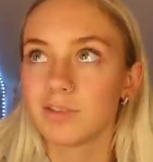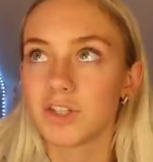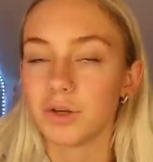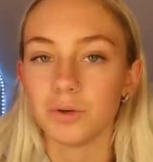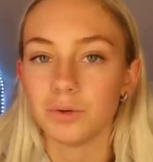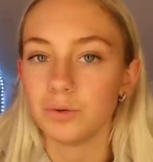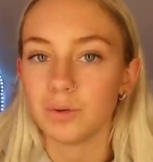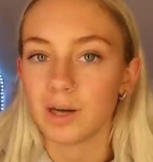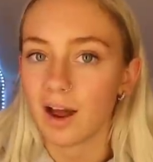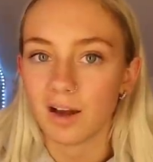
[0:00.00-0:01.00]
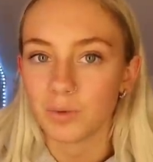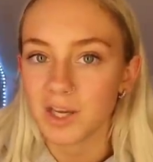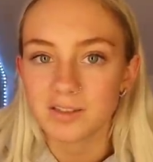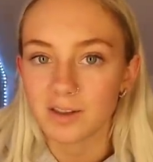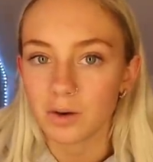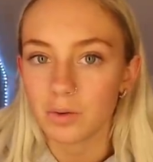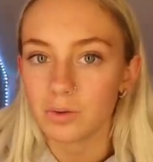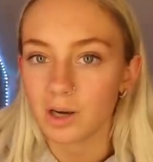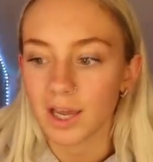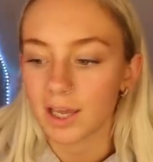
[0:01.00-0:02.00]
2.5 weeks ago.
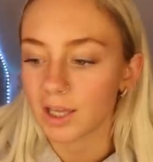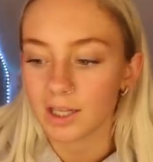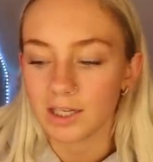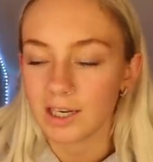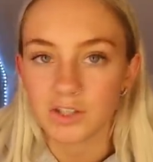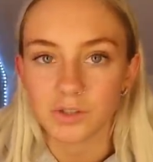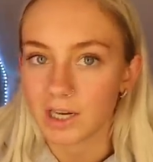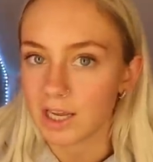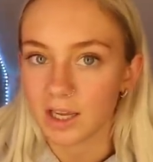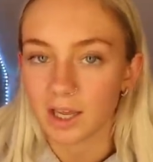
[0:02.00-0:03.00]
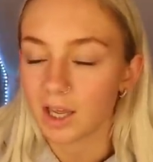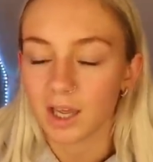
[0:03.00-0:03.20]
Like, literally,